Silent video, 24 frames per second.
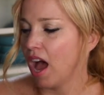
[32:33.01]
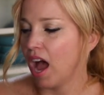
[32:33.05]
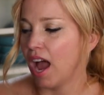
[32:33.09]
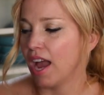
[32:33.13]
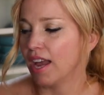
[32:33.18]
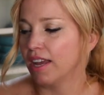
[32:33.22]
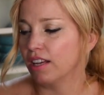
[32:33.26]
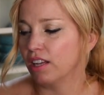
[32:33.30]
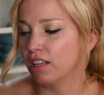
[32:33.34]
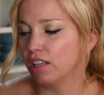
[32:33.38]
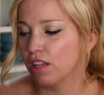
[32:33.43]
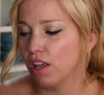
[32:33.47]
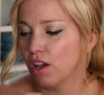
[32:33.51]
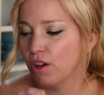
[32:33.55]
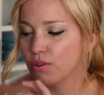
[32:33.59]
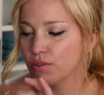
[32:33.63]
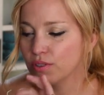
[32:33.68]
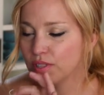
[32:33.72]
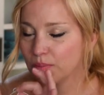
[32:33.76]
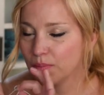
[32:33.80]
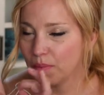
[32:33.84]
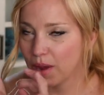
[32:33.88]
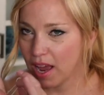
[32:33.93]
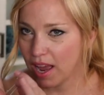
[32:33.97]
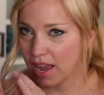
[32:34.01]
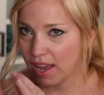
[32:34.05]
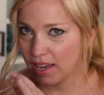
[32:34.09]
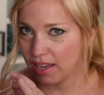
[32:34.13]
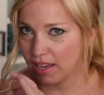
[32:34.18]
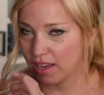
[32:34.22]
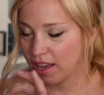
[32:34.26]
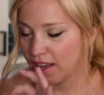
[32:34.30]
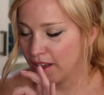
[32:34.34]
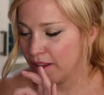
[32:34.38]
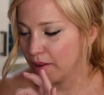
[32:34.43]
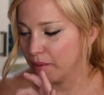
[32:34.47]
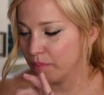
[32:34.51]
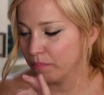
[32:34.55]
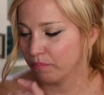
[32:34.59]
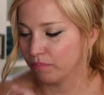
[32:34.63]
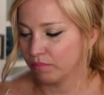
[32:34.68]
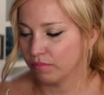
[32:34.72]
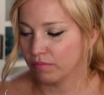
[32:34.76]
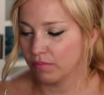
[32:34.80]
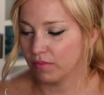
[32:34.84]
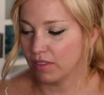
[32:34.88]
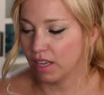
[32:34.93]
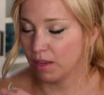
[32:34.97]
I close my